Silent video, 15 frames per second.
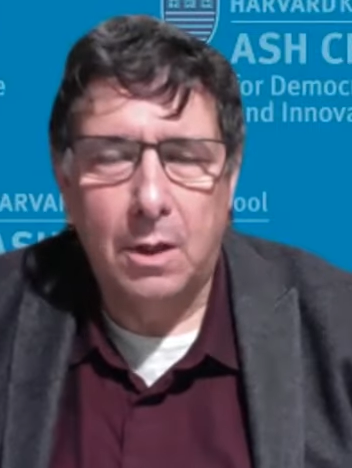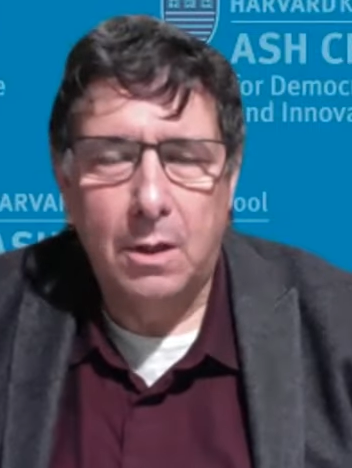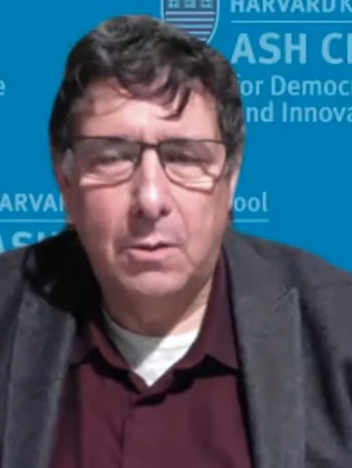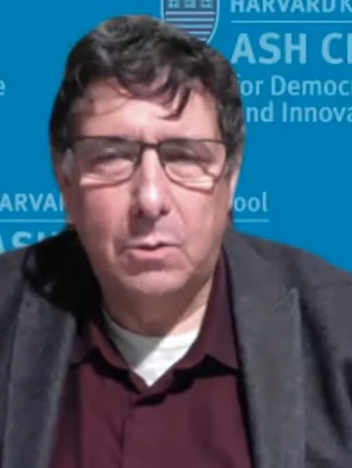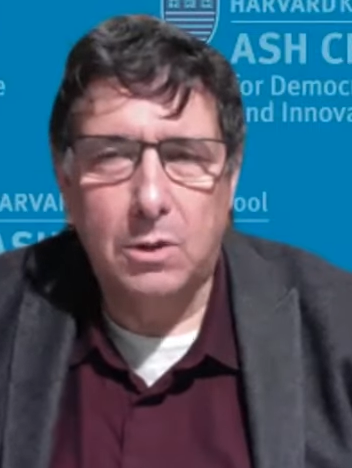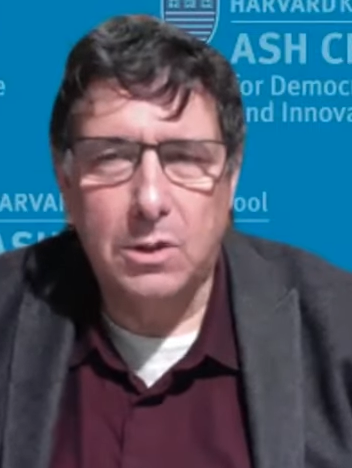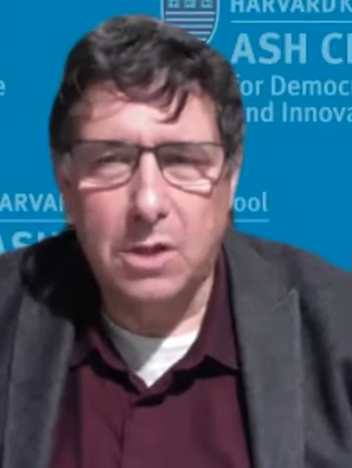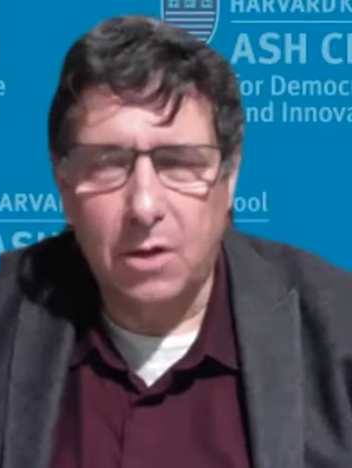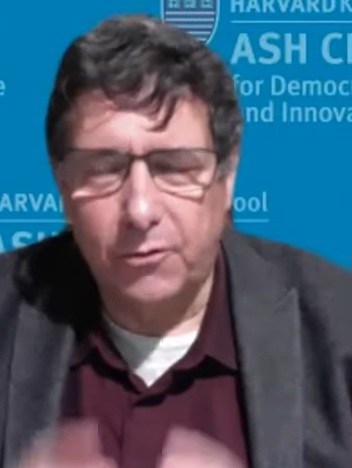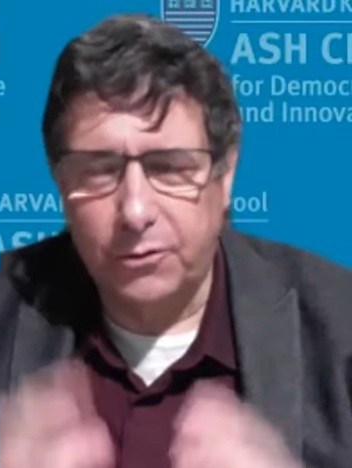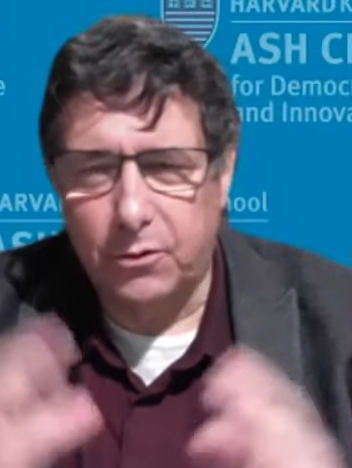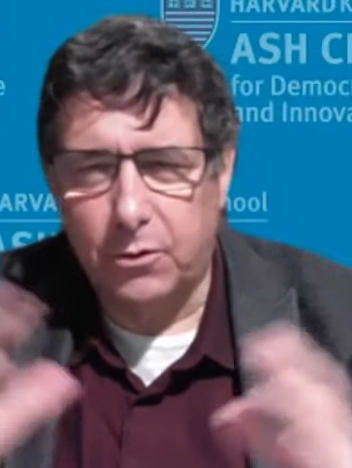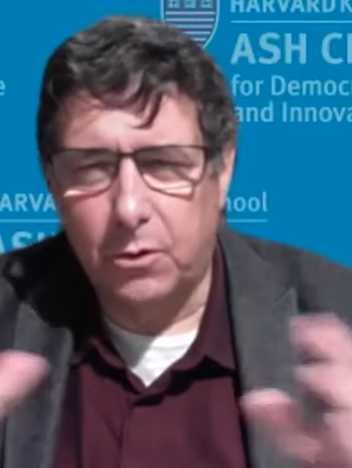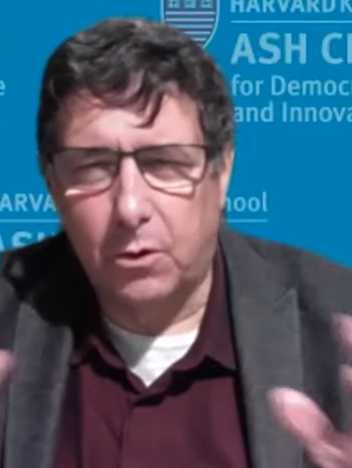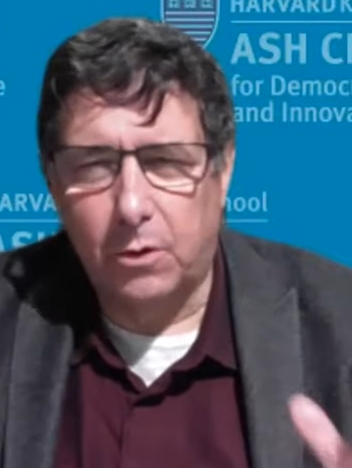which is
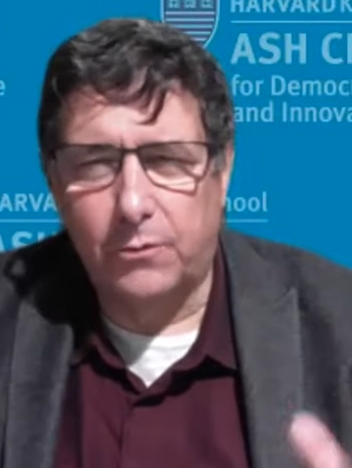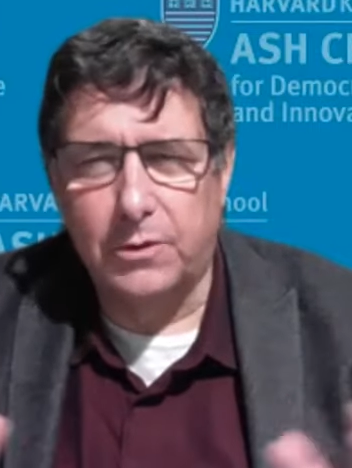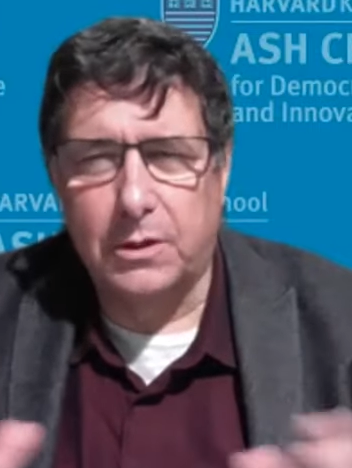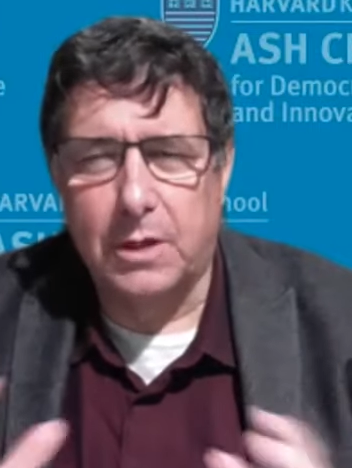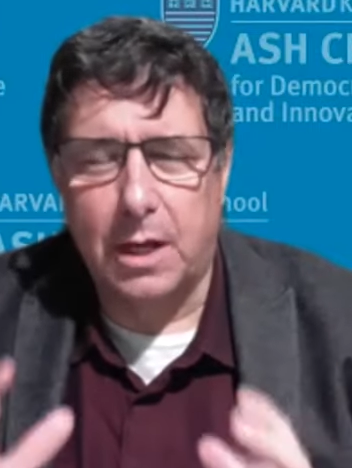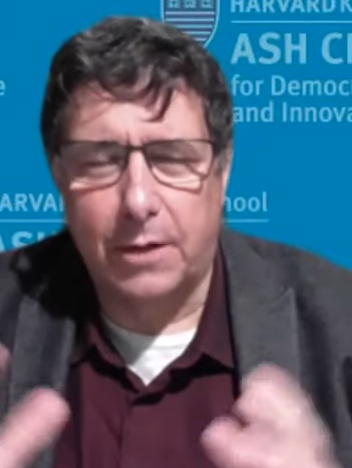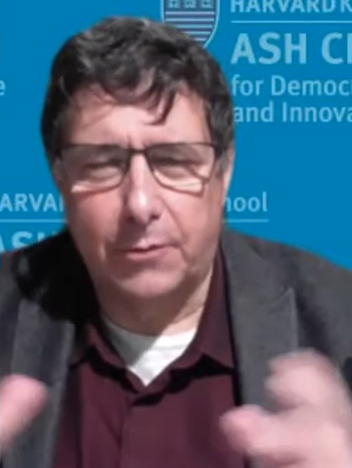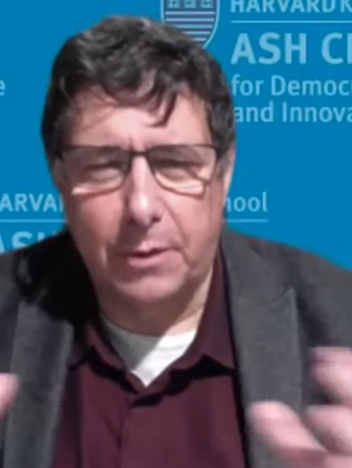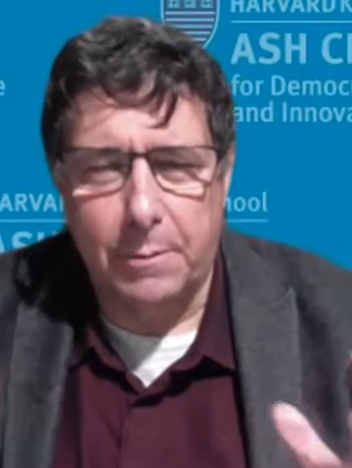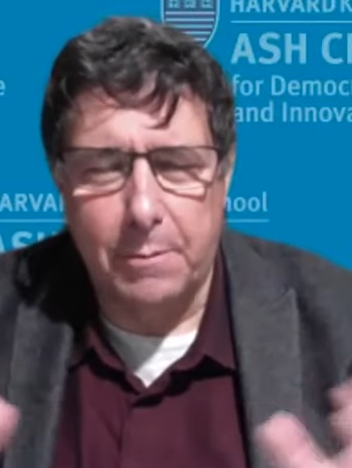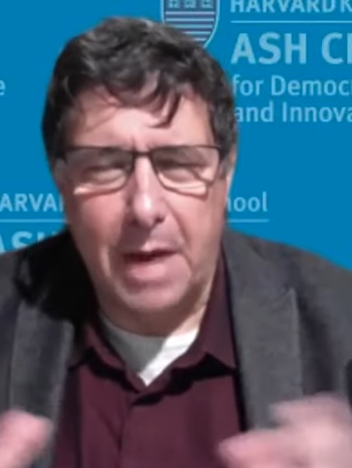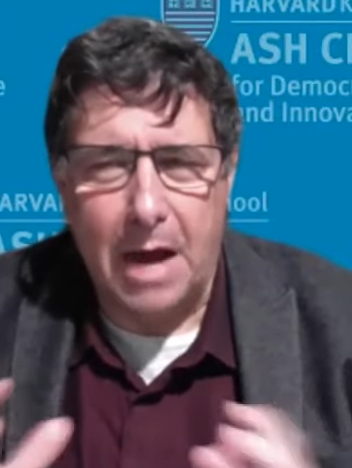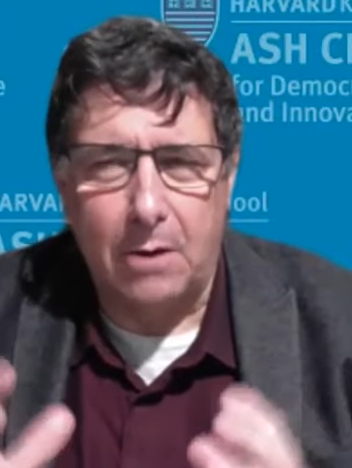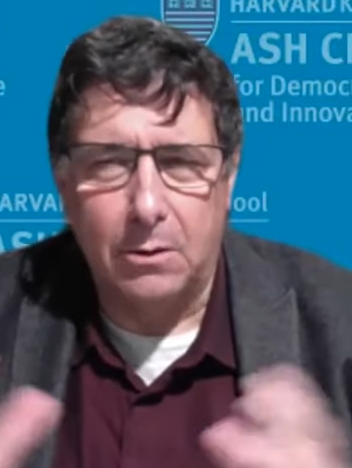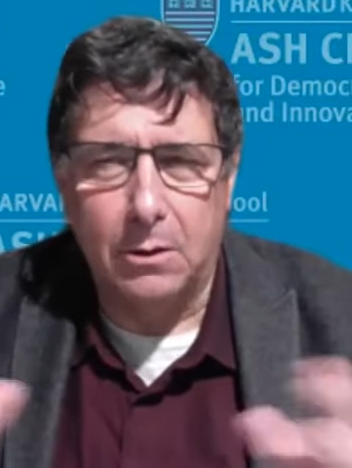often thought of as kind of an
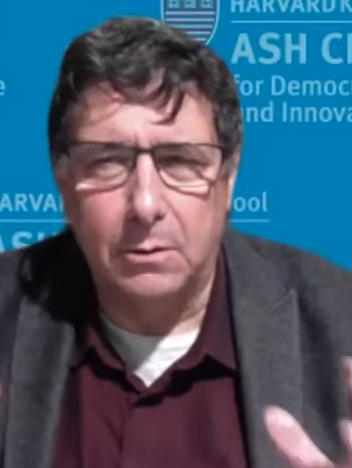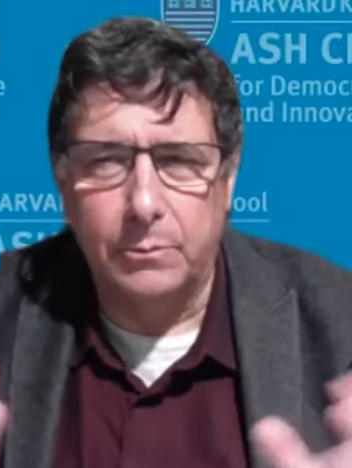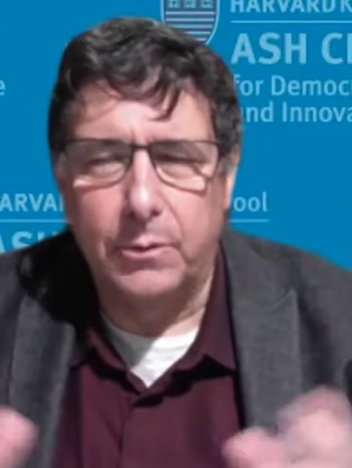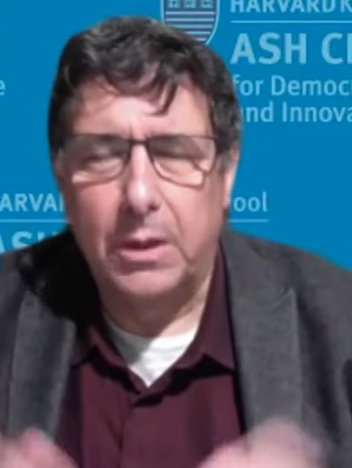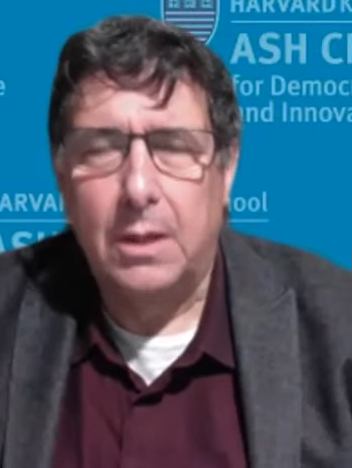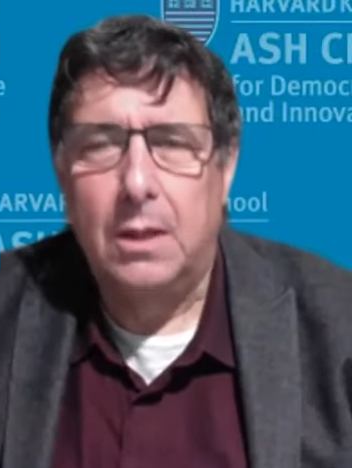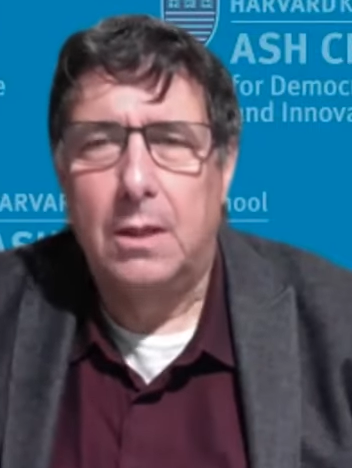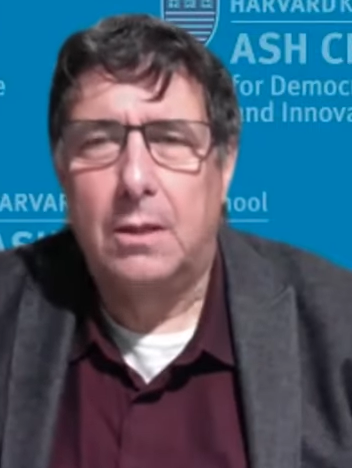amalgam